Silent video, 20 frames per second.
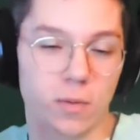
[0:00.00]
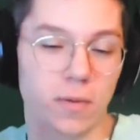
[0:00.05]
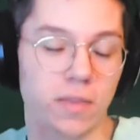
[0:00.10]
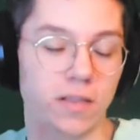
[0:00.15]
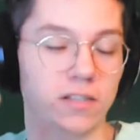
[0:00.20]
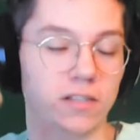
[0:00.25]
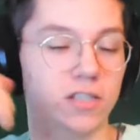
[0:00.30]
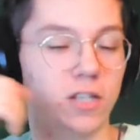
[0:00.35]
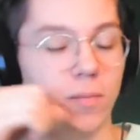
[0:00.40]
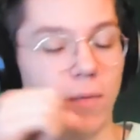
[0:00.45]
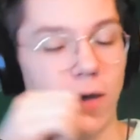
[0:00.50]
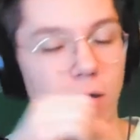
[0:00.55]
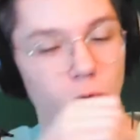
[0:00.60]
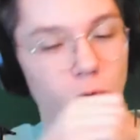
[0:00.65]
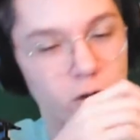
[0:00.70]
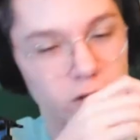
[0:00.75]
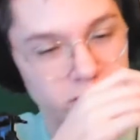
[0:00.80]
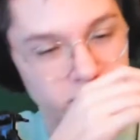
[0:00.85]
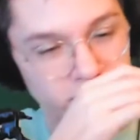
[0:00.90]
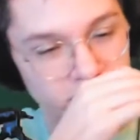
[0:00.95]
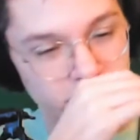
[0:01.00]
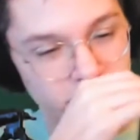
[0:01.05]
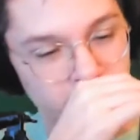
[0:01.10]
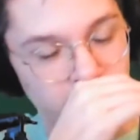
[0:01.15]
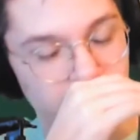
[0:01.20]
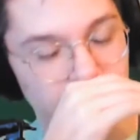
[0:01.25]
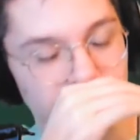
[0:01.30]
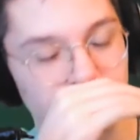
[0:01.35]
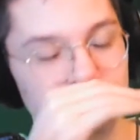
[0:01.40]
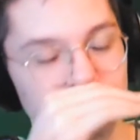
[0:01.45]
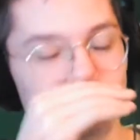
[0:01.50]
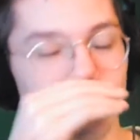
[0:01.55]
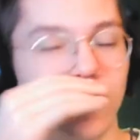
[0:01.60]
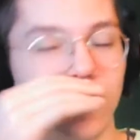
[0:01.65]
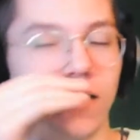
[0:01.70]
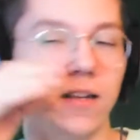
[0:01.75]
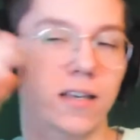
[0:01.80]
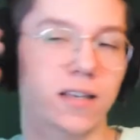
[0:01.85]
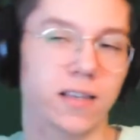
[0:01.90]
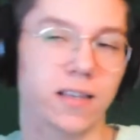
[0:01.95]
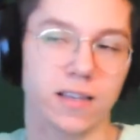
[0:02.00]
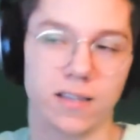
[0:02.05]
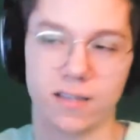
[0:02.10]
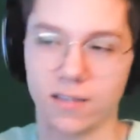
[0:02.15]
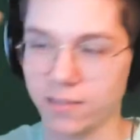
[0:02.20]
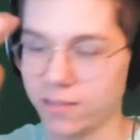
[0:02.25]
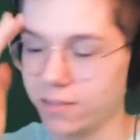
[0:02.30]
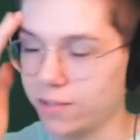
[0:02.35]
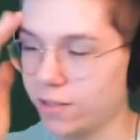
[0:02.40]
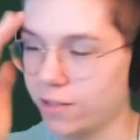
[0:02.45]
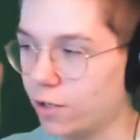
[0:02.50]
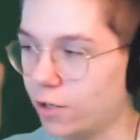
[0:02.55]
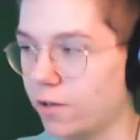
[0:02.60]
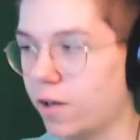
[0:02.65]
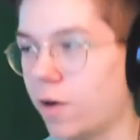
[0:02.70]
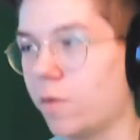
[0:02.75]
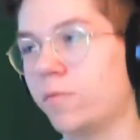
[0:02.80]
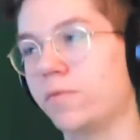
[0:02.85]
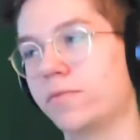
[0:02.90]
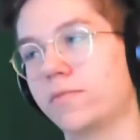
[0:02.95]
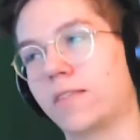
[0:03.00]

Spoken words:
and then some I wasn't, and then I started to get like, you know,